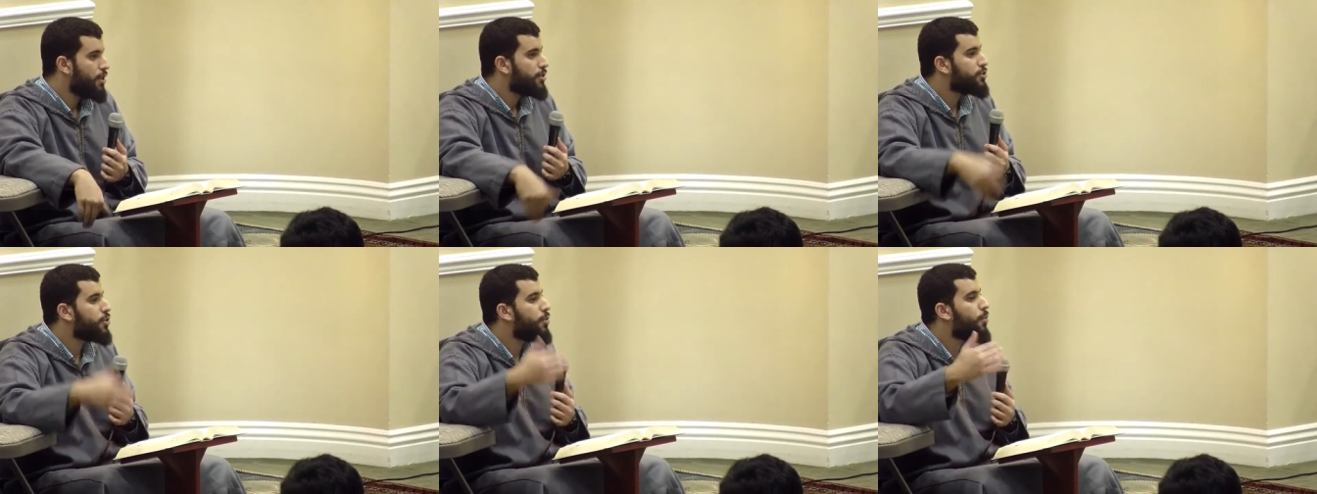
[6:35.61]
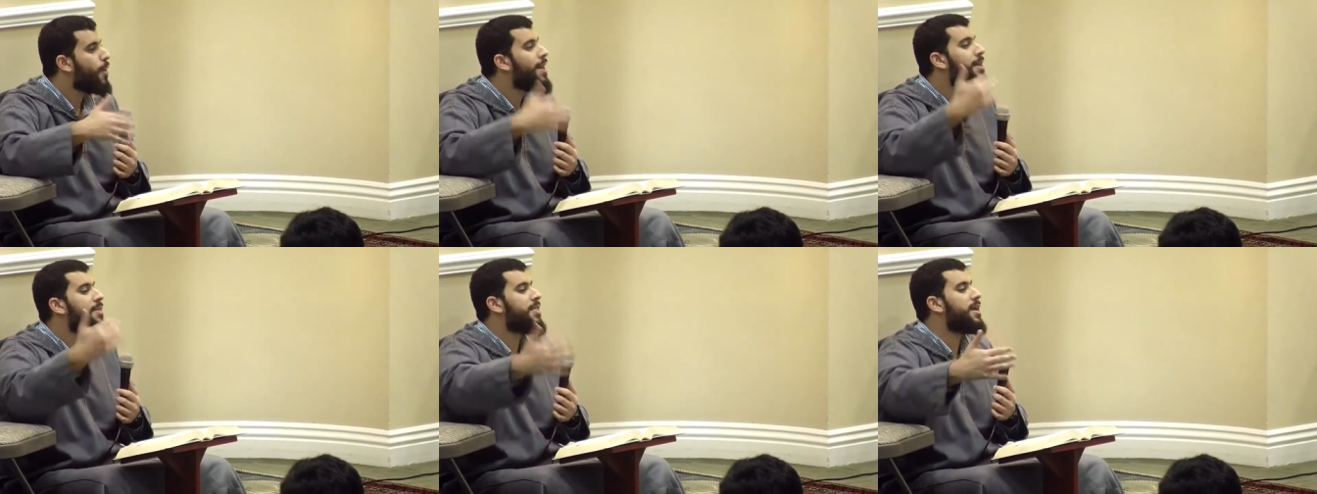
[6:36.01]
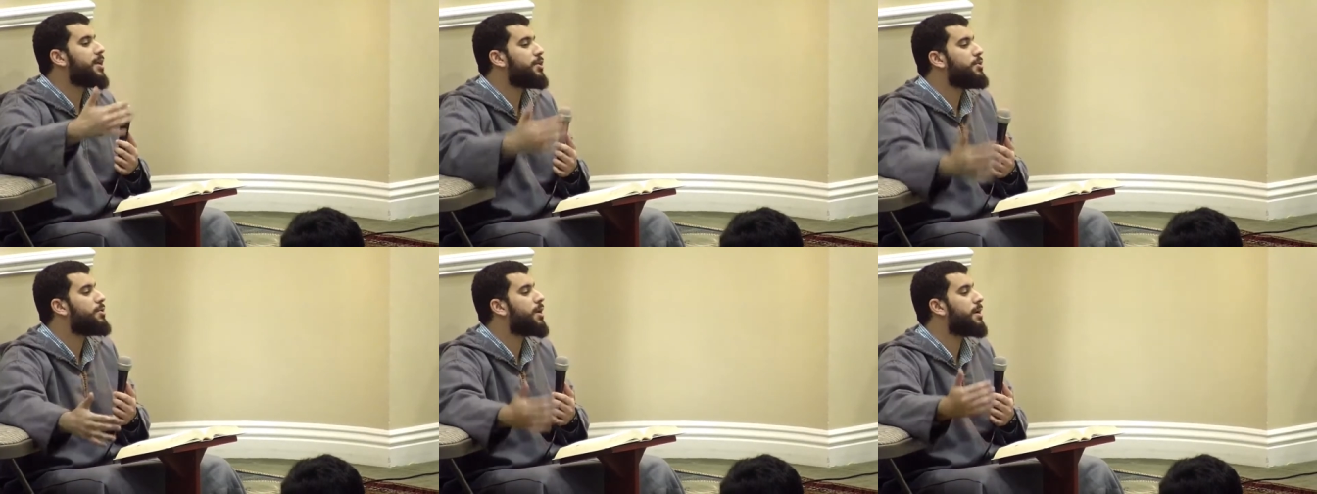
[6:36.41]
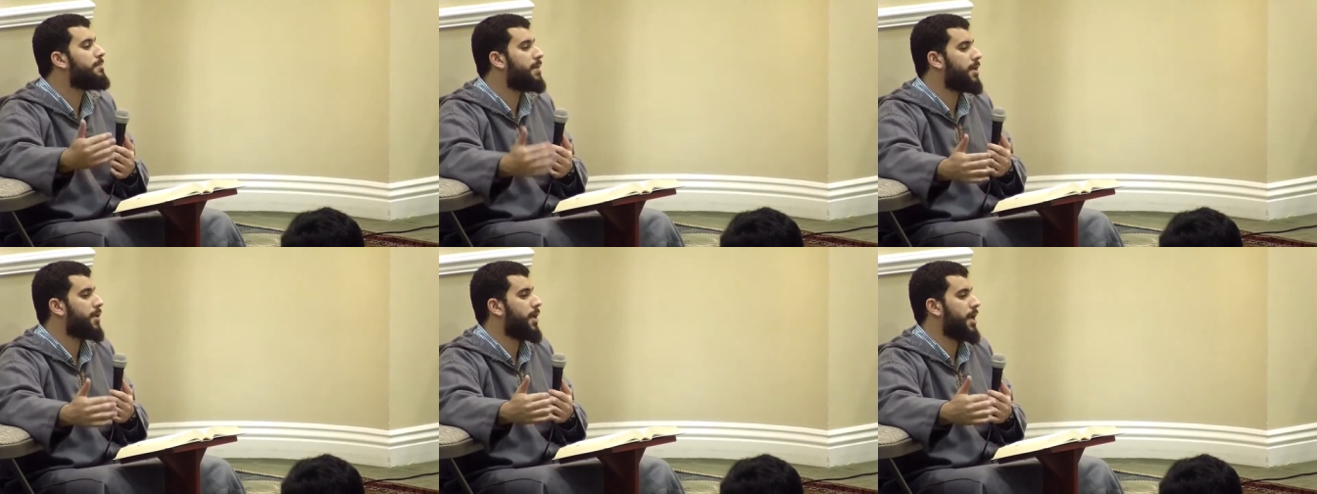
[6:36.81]
So when they do
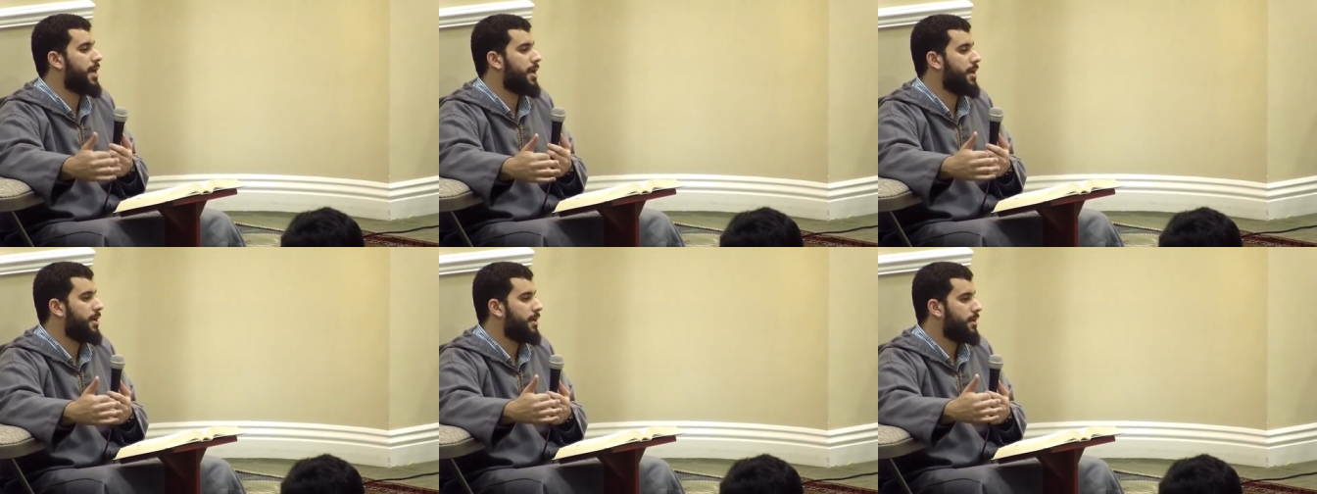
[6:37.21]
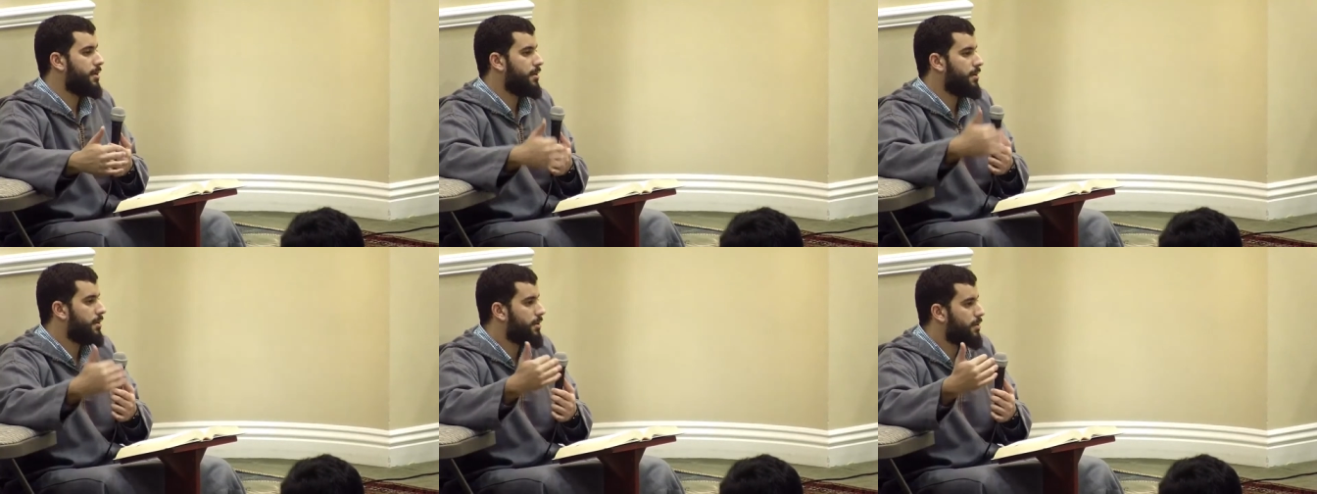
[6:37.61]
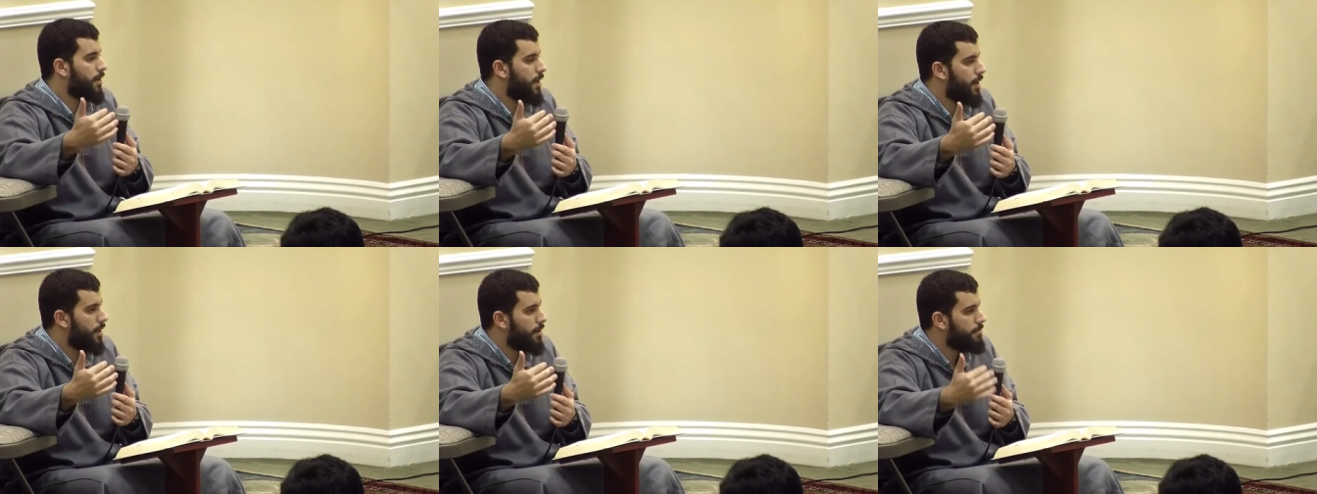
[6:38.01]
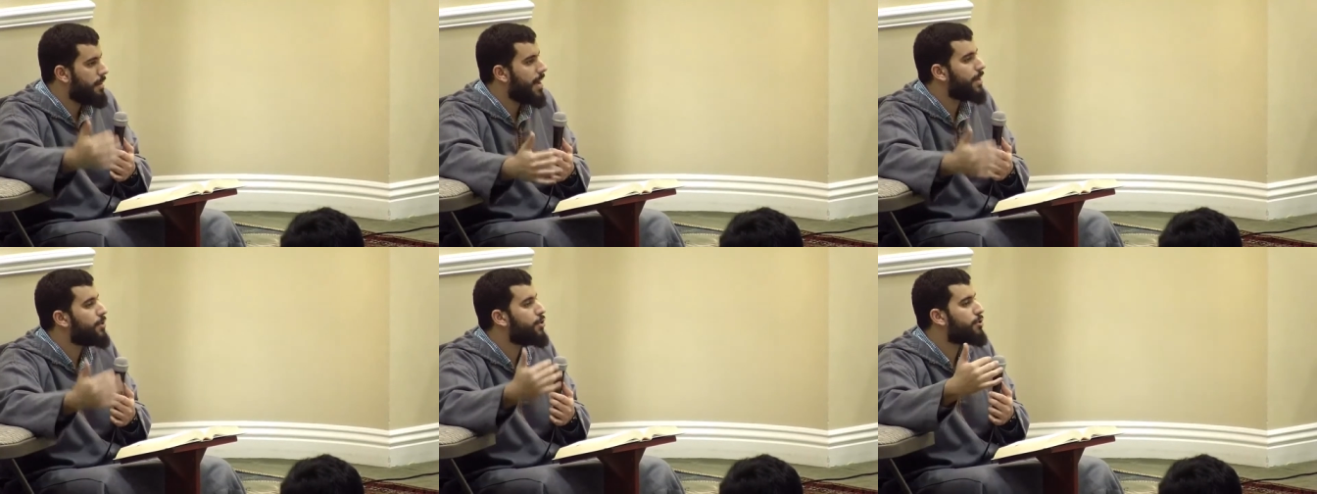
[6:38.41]
commit a uh,
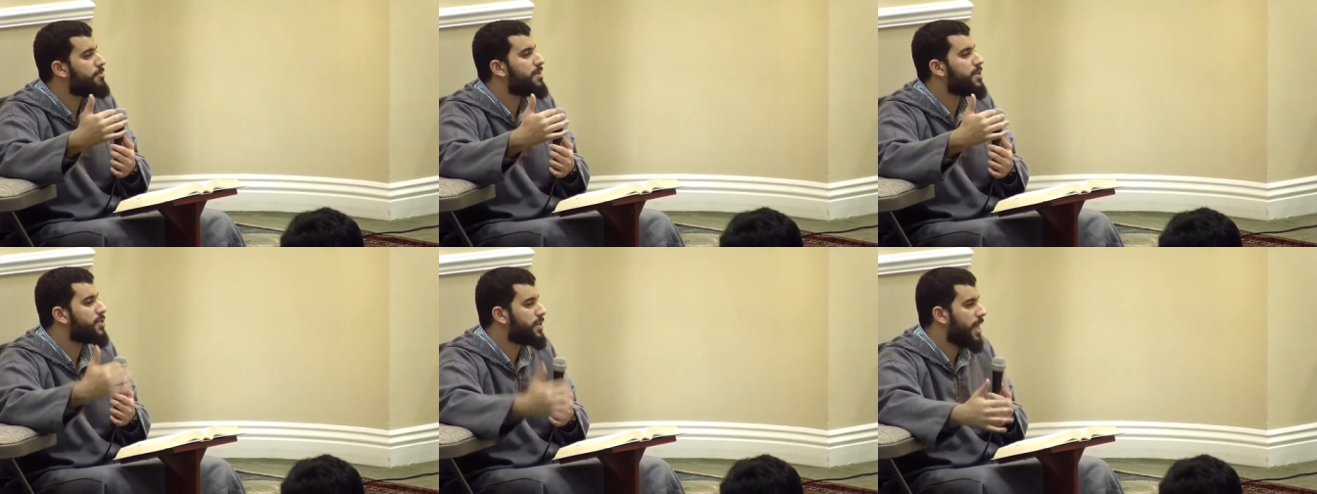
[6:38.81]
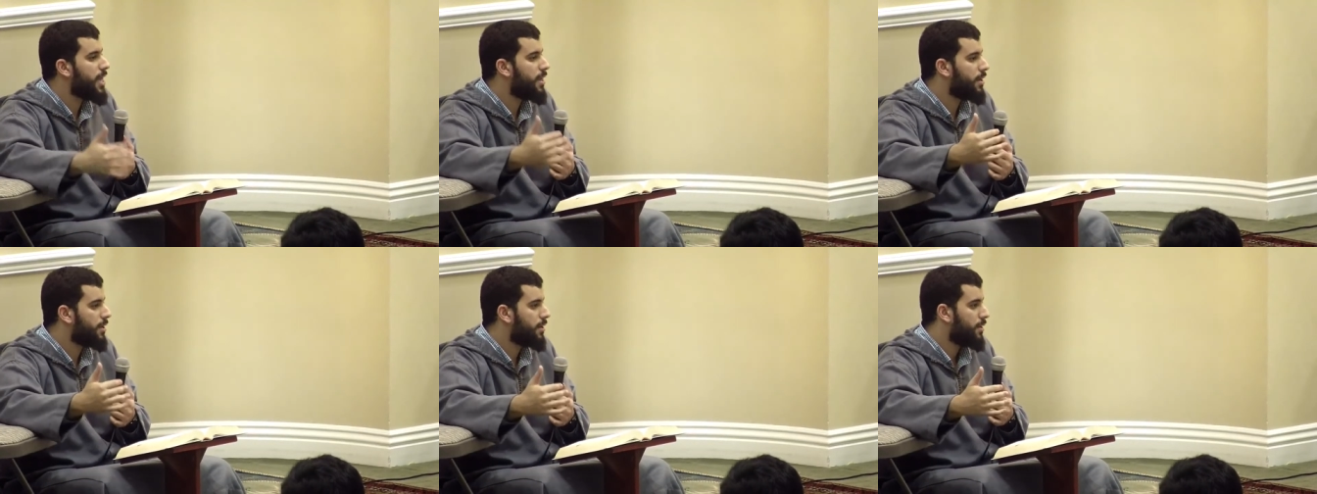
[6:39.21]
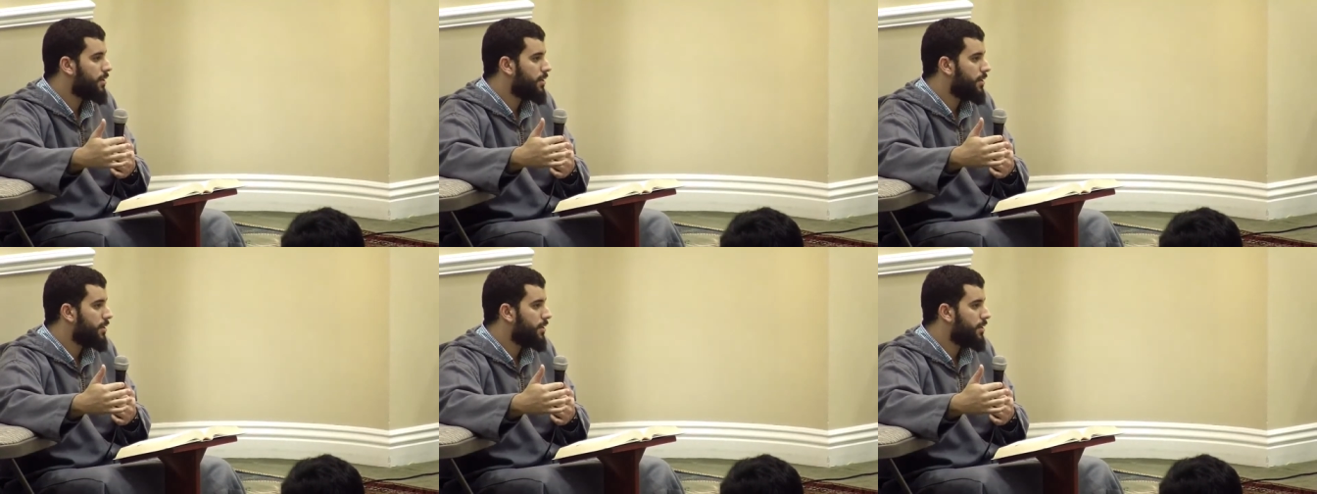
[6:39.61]
minor mistake,